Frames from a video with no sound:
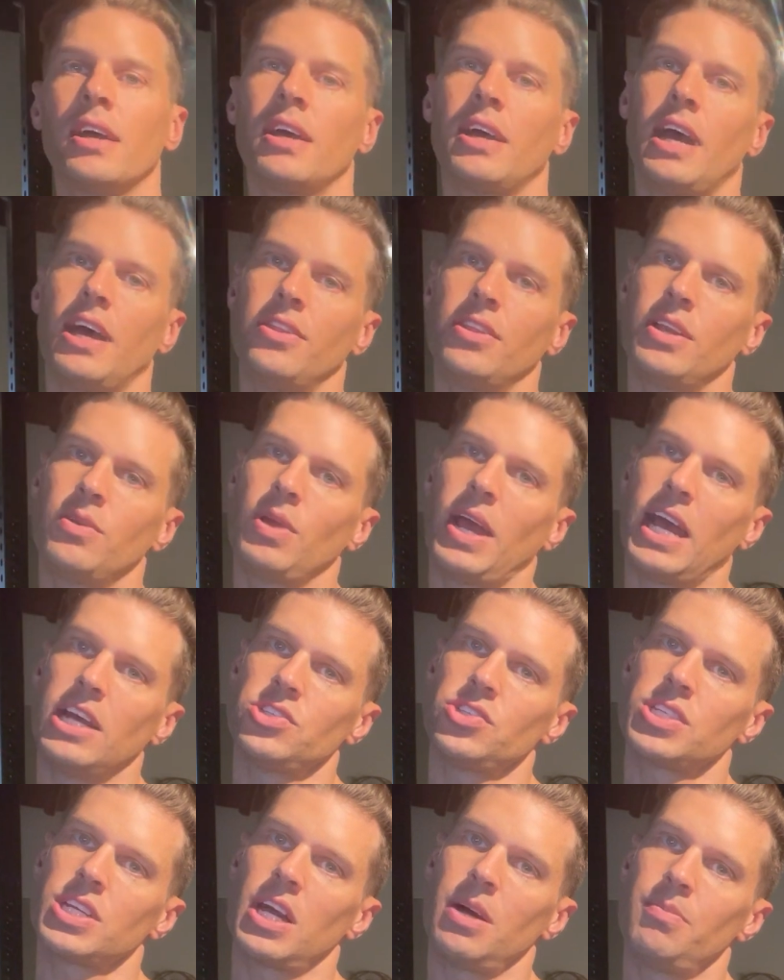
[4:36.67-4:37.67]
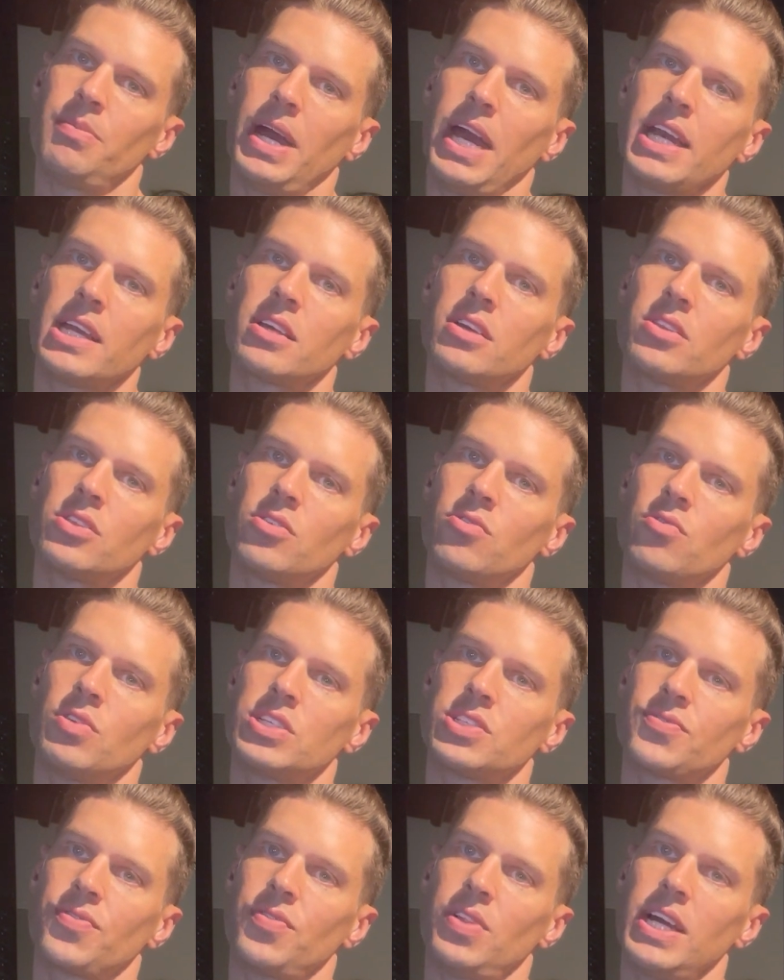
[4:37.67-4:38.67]
And then as you come back, the
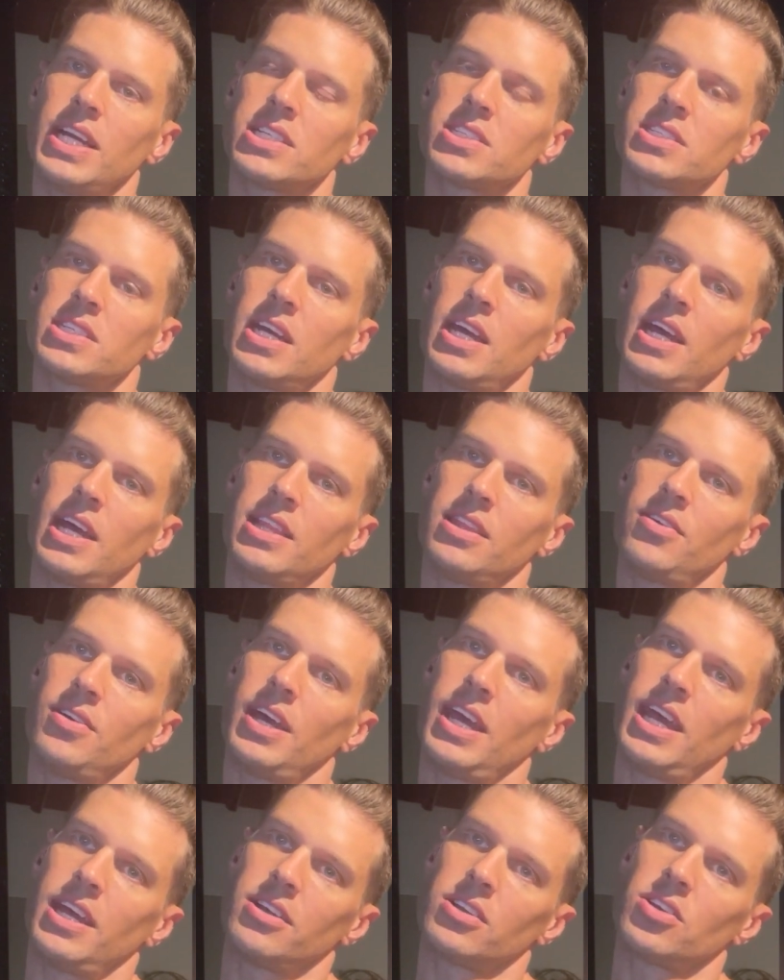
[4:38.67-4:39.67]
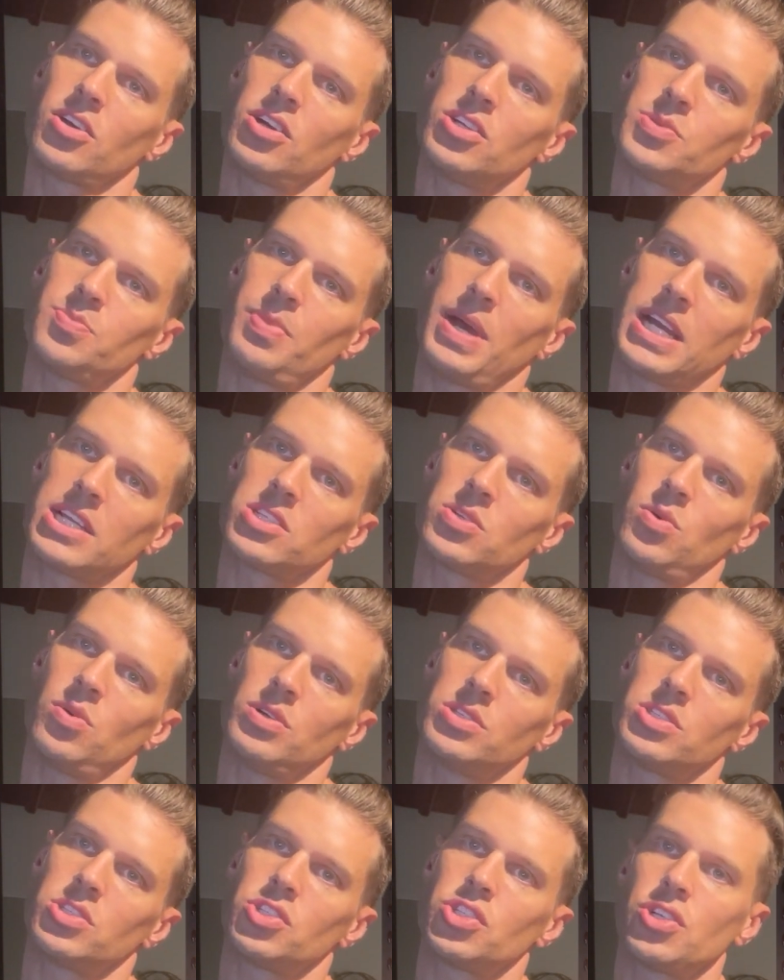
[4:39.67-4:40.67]
wrist flex and the head goes back
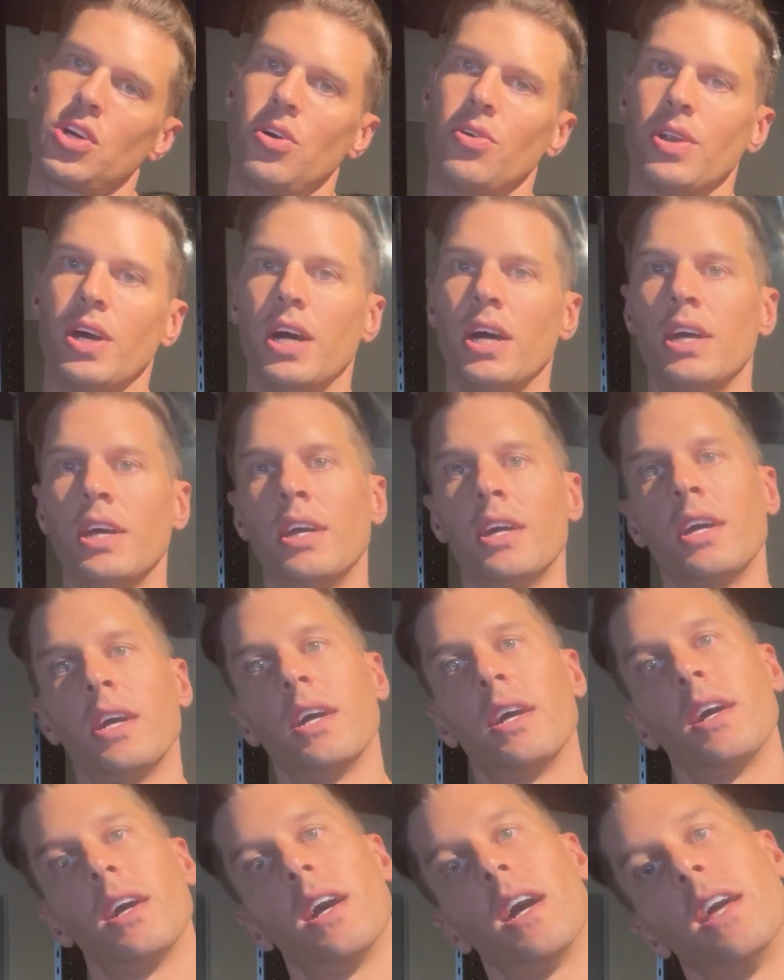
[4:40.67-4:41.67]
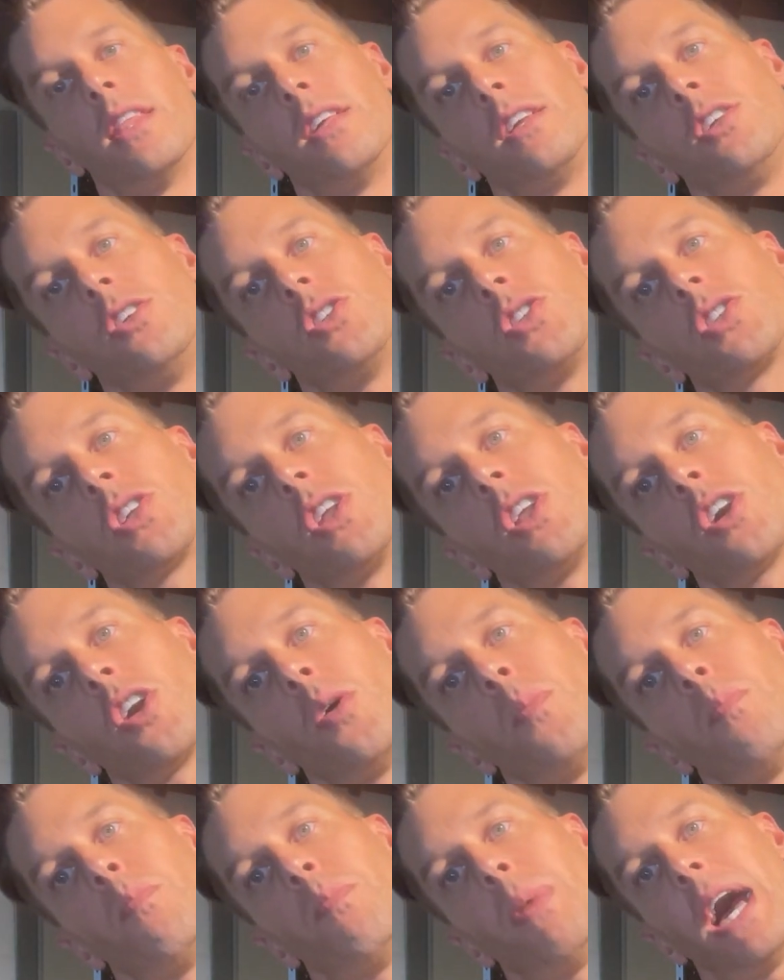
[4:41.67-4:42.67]
towards the shoulder. And then you're just going
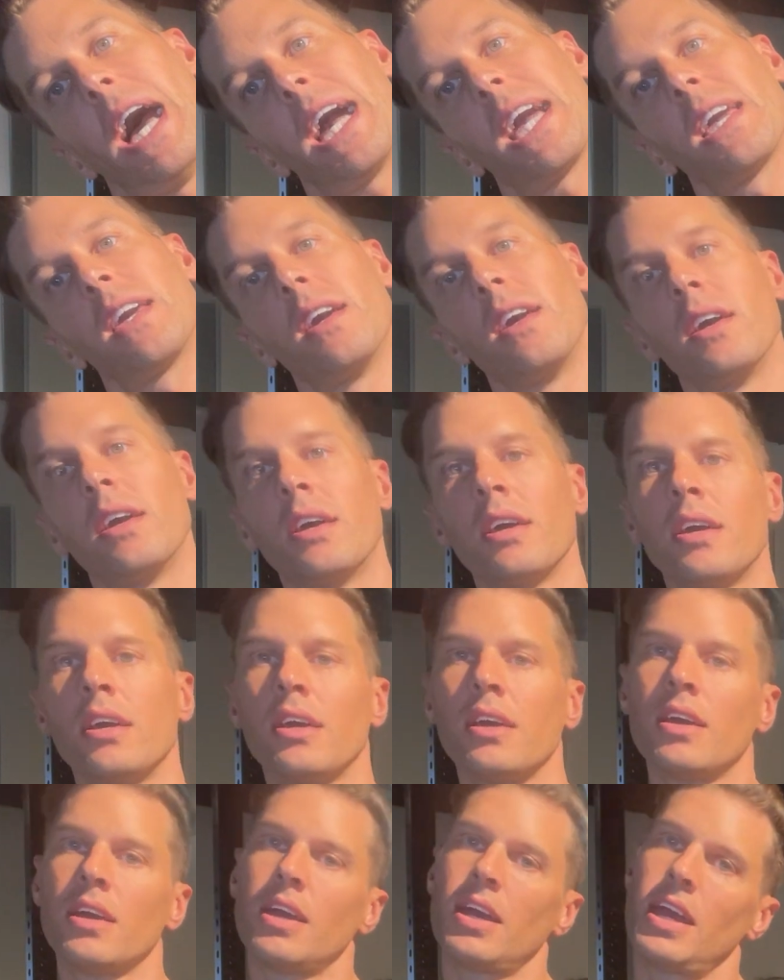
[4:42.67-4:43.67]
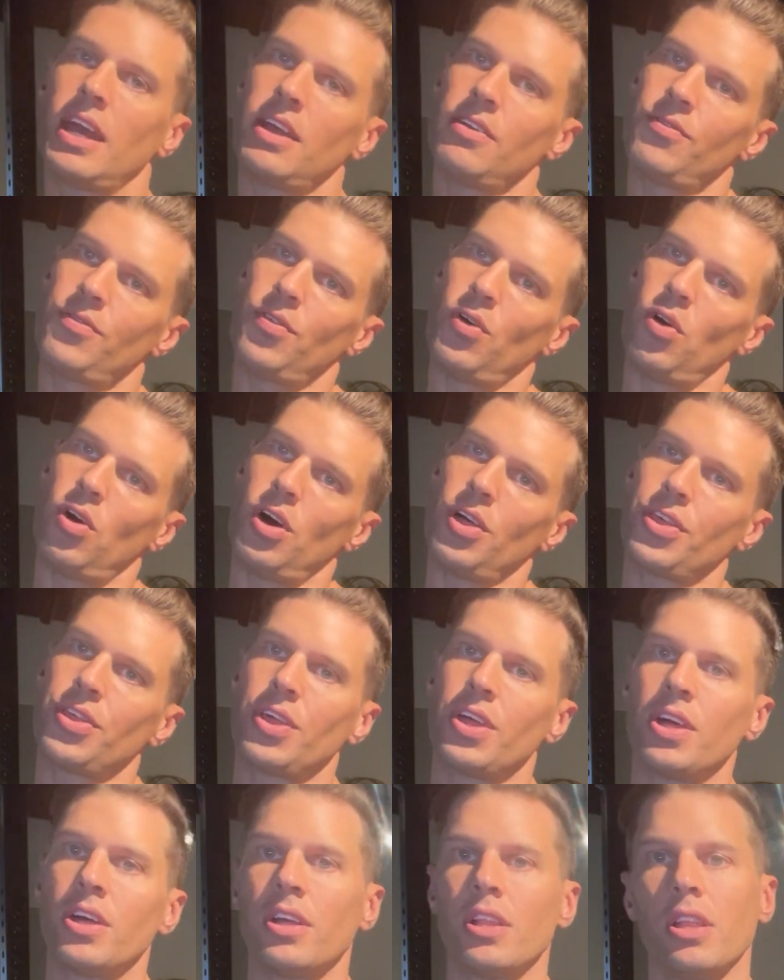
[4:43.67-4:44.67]
to go back and
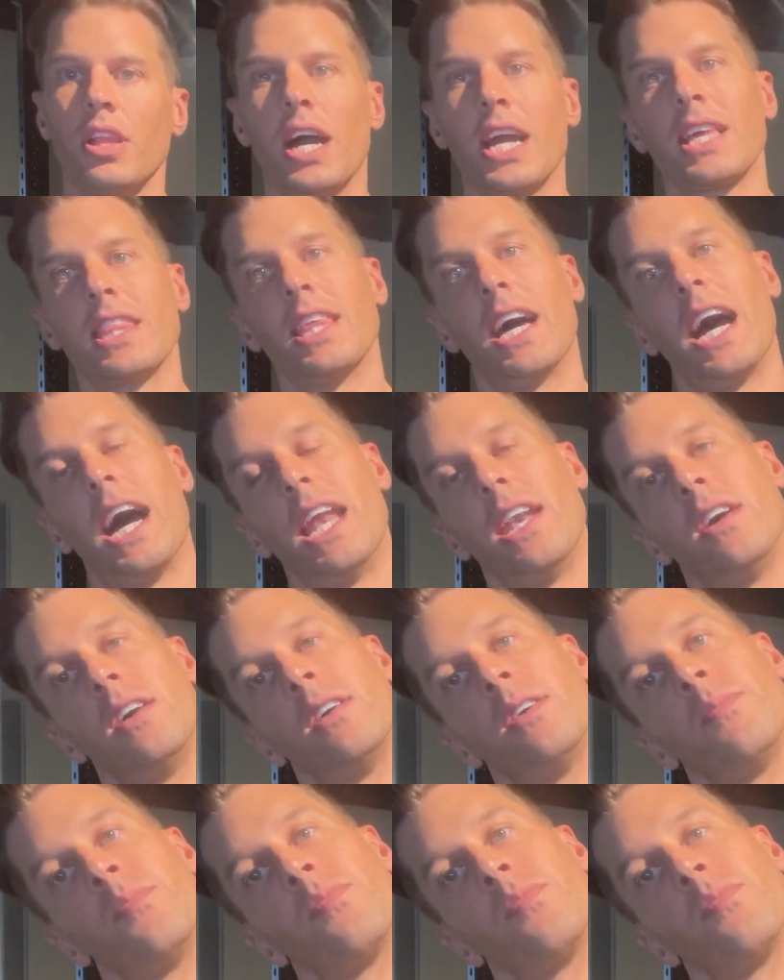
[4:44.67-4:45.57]
forth like that.